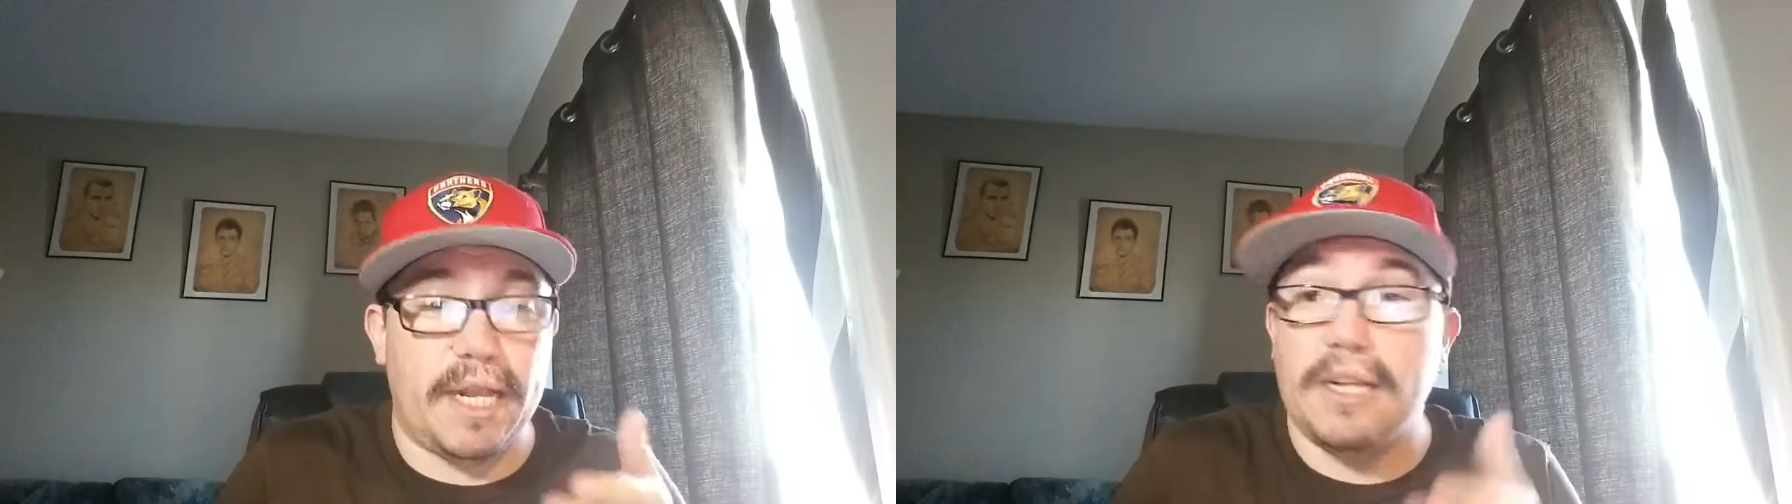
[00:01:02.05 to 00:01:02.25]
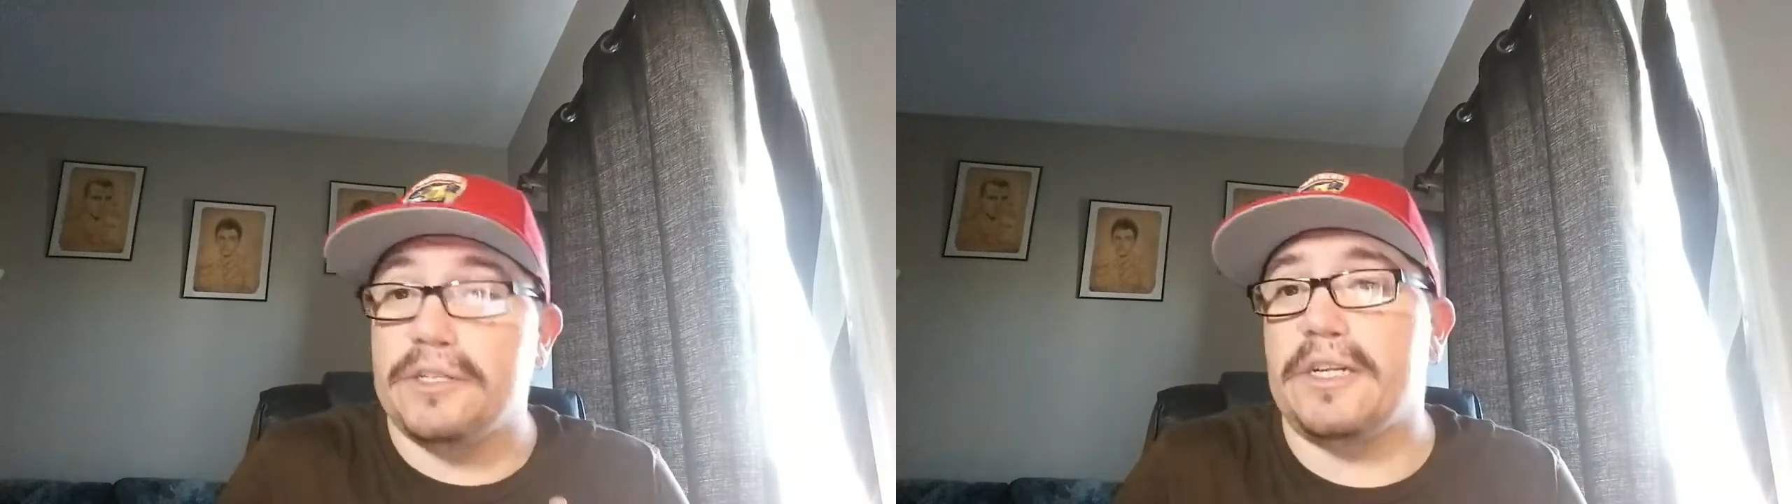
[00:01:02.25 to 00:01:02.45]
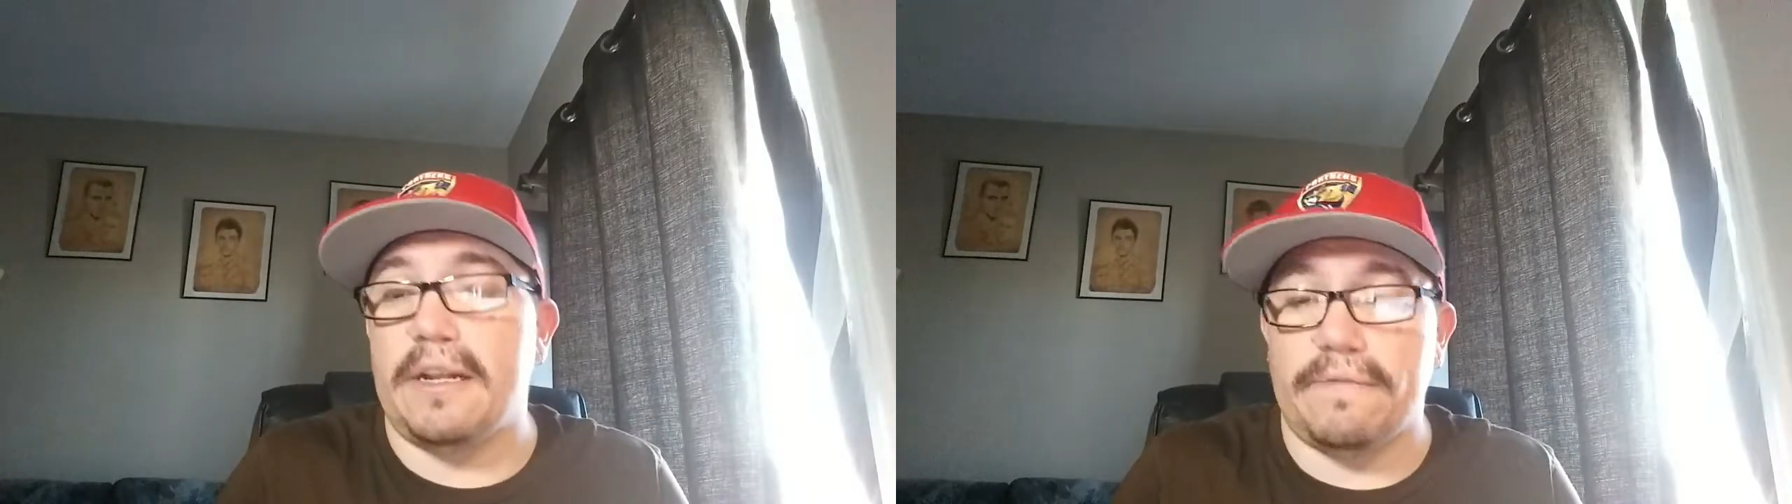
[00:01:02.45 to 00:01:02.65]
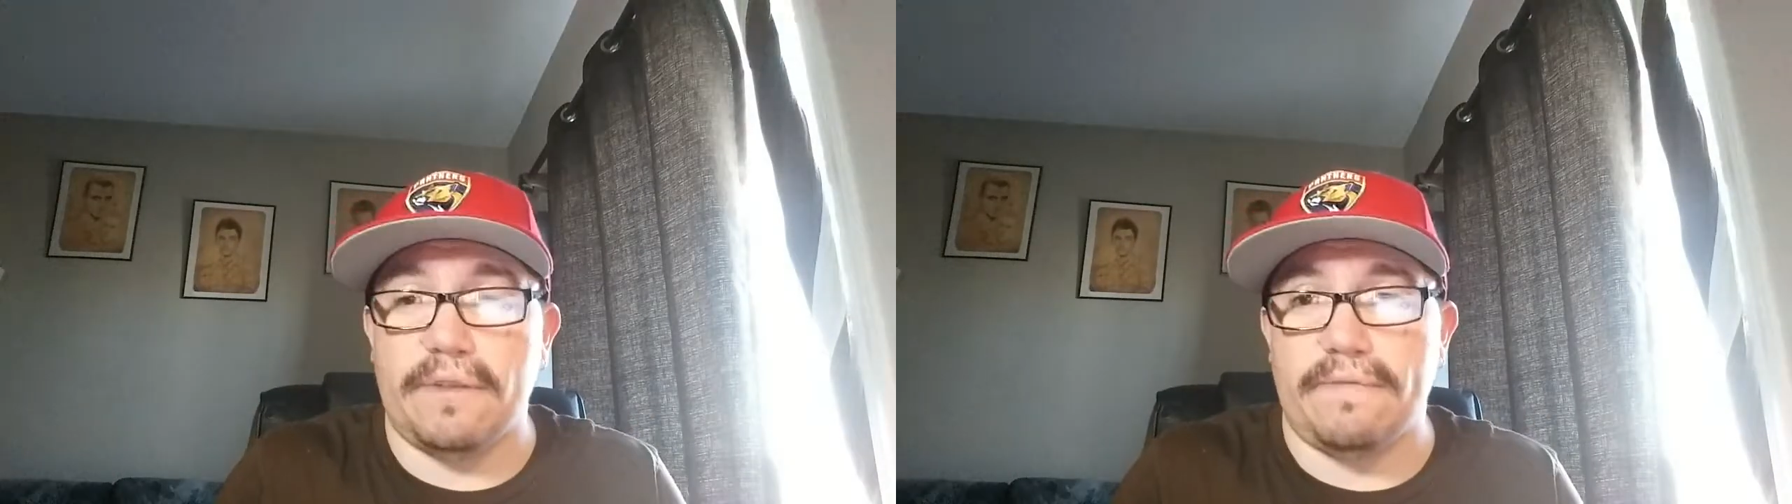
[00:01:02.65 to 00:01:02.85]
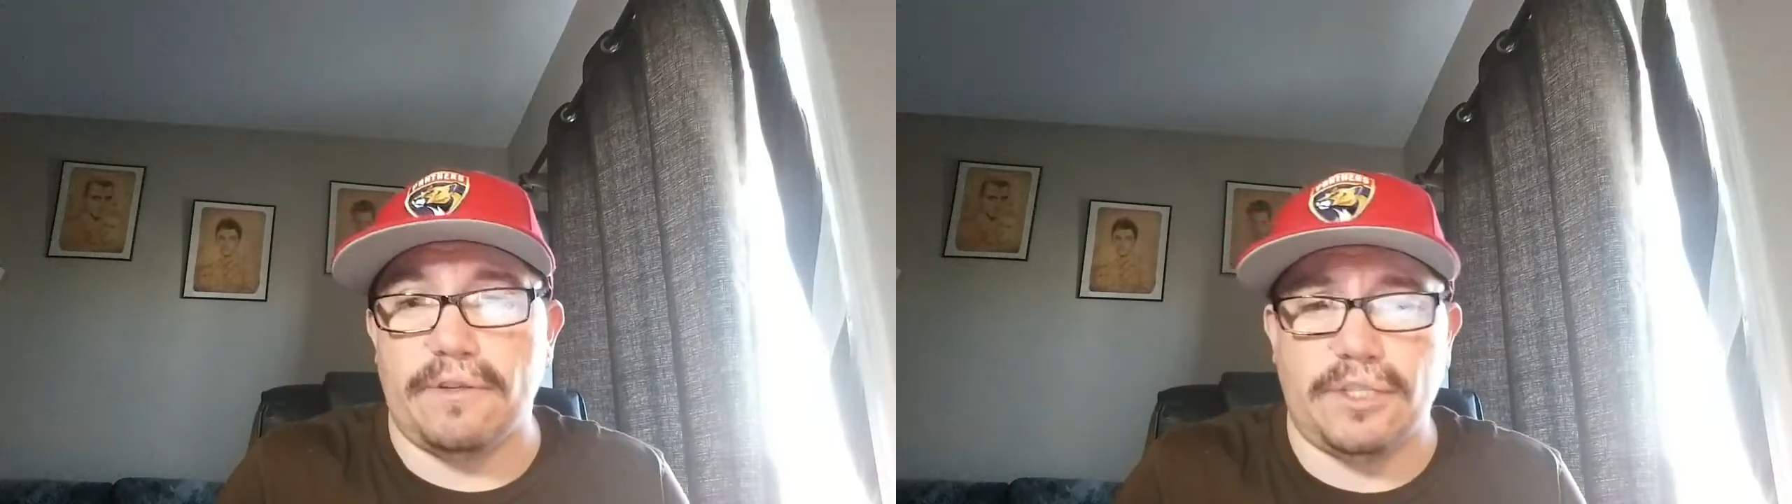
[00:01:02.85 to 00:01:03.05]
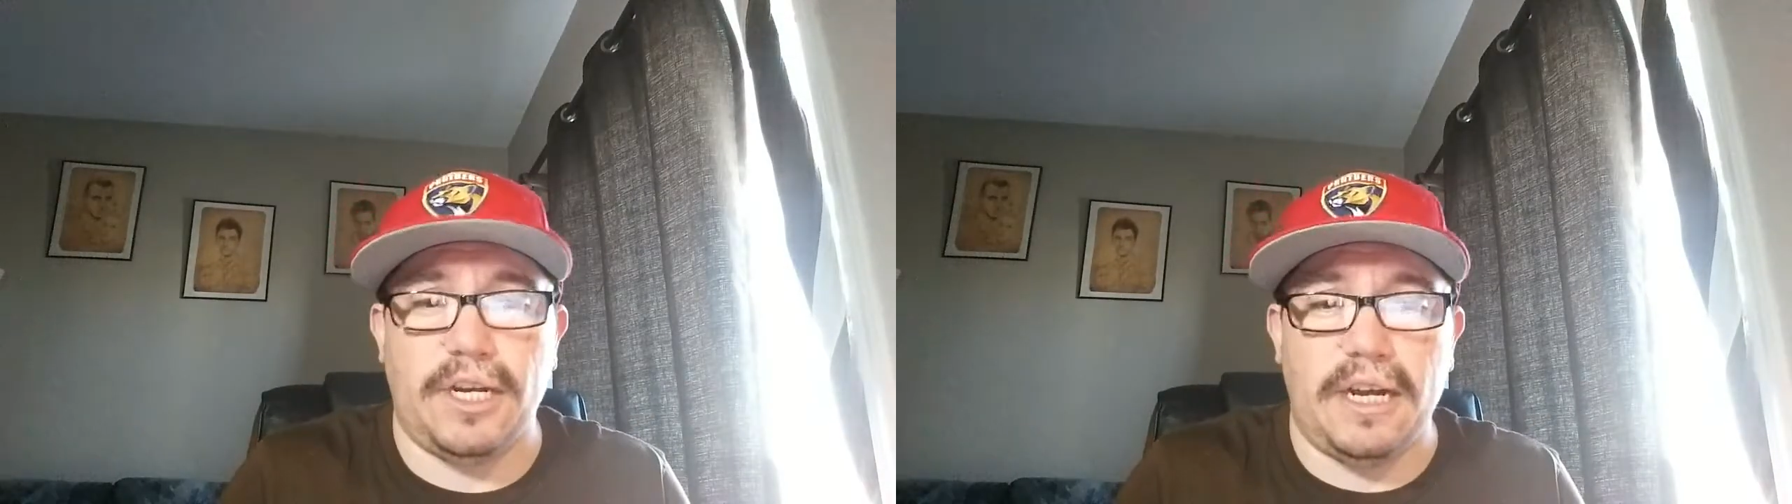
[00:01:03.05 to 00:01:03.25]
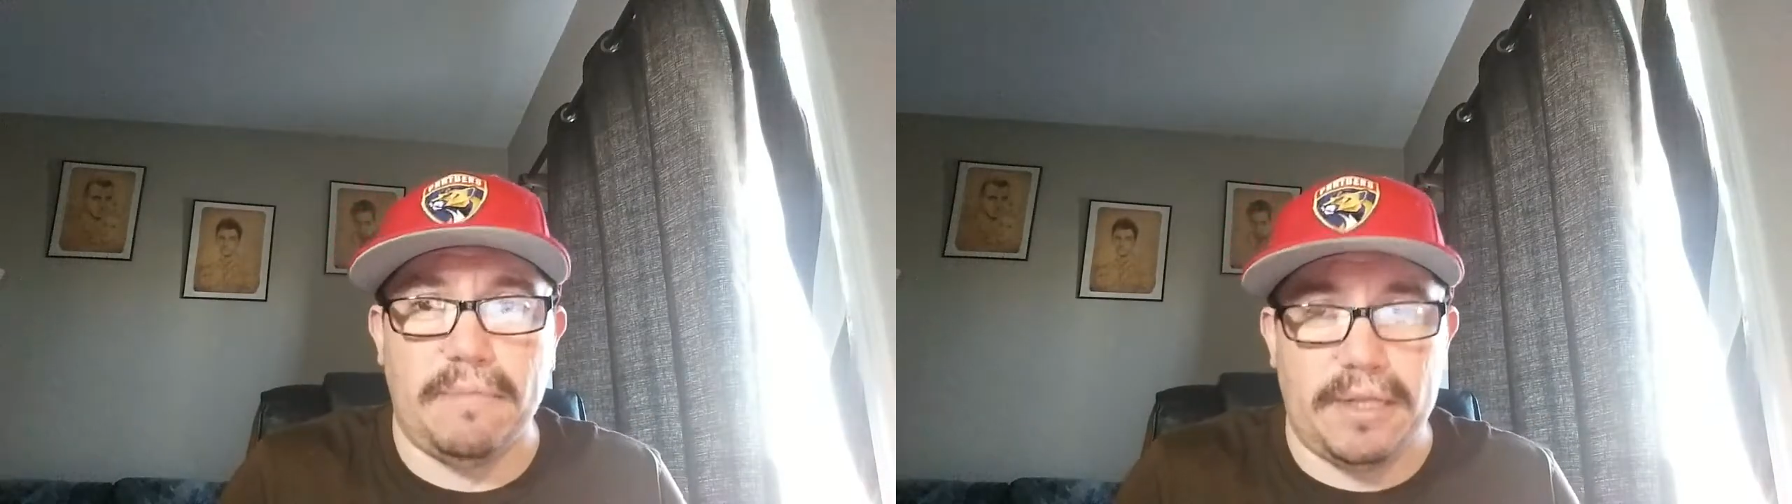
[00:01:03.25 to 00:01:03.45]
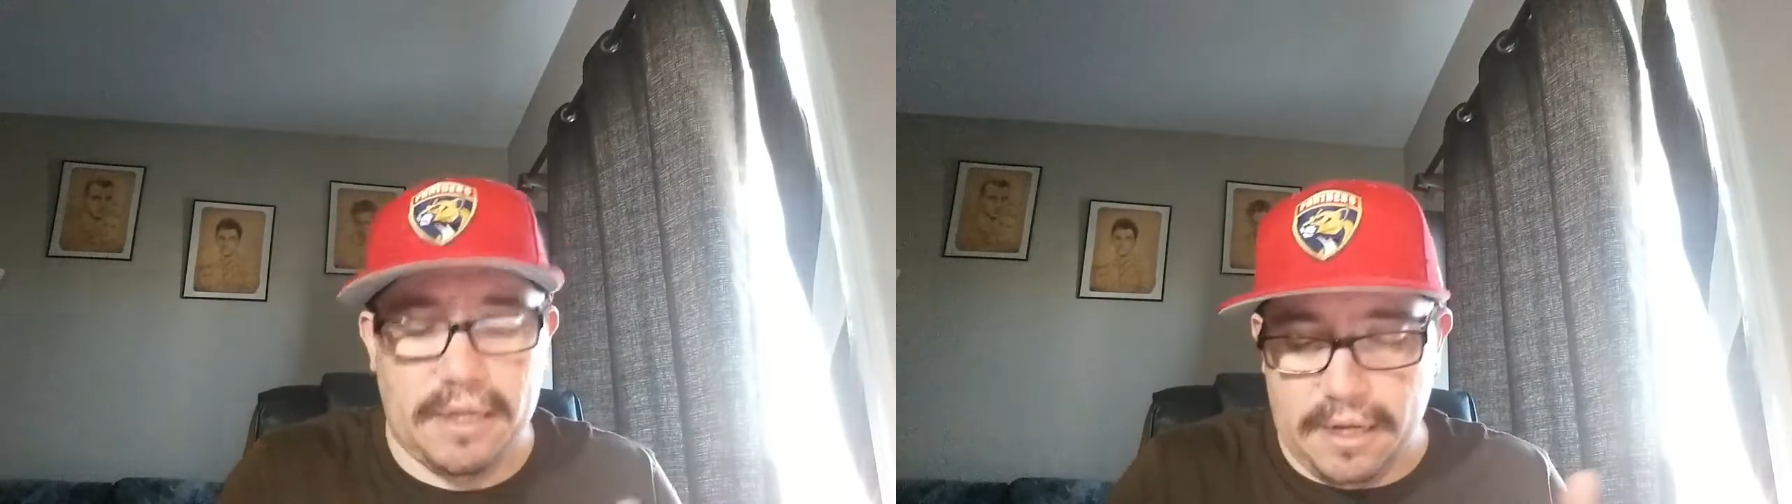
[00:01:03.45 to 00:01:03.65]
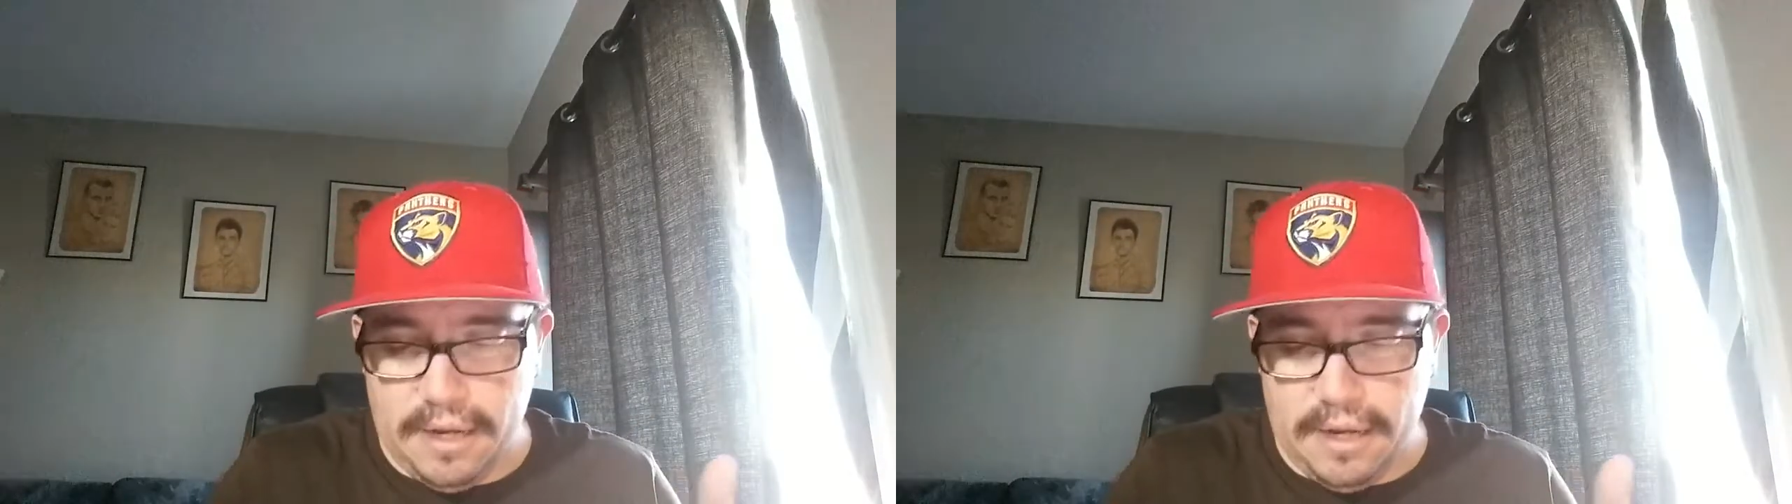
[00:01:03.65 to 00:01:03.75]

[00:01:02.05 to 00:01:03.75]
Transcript: internet for the first time, and